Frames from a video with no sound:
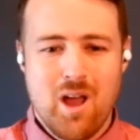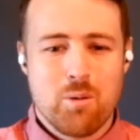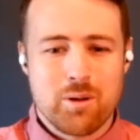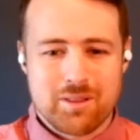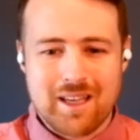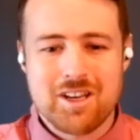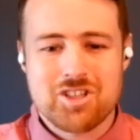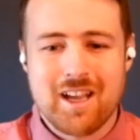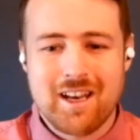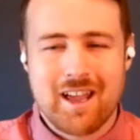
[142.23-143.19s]
With each
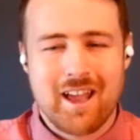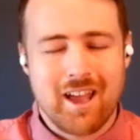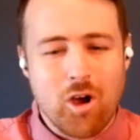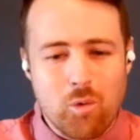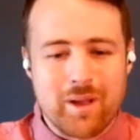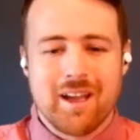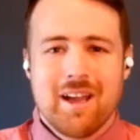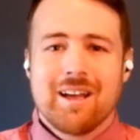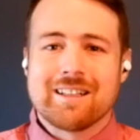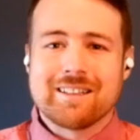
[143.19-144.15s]
inhale, we
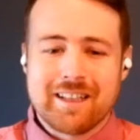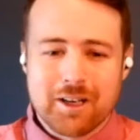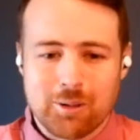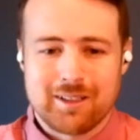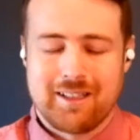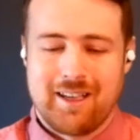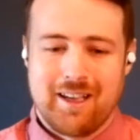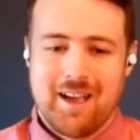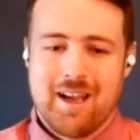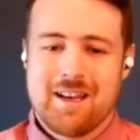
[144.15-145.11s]

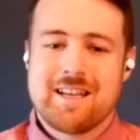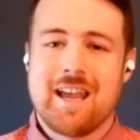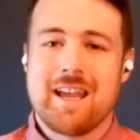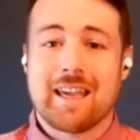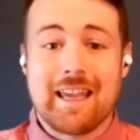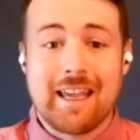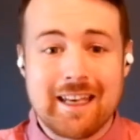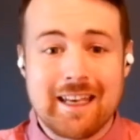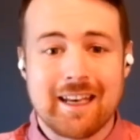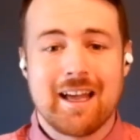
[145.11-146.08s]
literally take
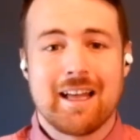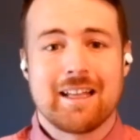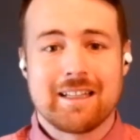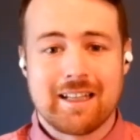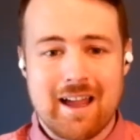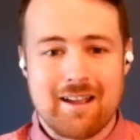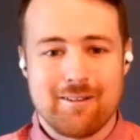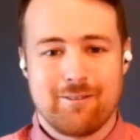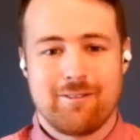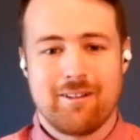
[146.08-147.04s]
in
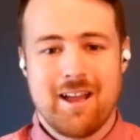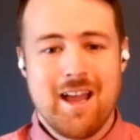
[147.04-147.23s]
life.